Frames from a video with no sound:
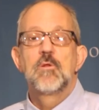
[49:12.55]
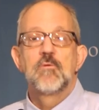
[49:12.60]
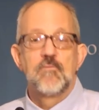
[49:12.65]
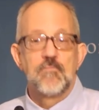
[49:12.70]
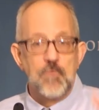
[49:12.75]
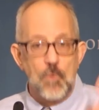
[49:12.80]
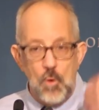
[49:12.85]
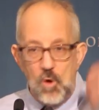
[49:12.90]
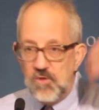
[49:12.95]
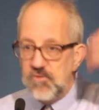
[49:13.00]
we'd
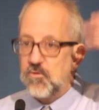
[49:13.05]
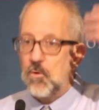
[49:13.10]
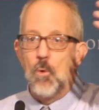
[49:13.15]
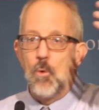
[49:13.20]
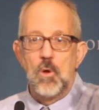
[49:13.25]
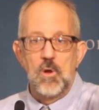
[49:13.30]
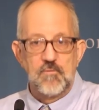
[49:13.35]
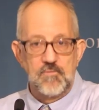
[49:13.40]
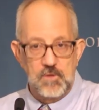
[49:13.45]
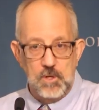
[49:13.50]
have lost
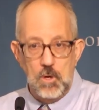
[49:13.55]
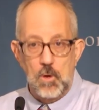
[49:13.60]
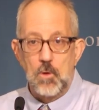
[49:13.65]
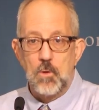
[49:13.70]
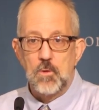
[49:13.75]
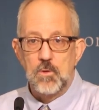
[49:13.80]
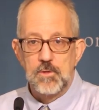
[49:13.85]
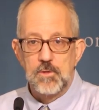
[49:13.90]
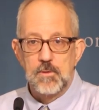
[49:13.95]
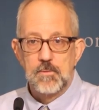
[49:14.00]
all of the
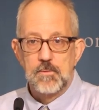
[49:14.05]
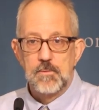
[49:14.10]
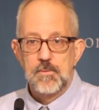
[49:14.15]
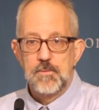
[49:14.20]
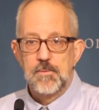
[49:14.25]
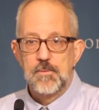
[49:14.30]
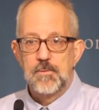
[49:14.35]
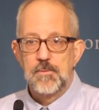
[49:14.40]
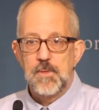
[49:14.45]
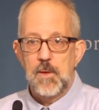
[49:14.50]
gold
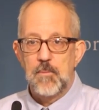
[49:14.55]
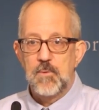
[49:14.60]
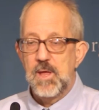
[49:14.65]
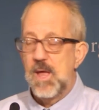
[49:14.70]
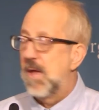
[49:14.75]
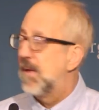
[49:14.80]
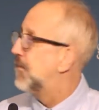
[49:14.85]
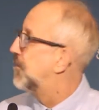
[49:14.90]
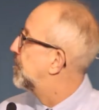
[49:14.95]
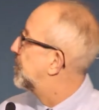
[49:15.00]
that
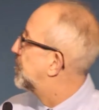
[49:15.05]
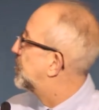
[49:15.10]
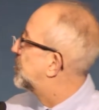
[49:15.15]
we had.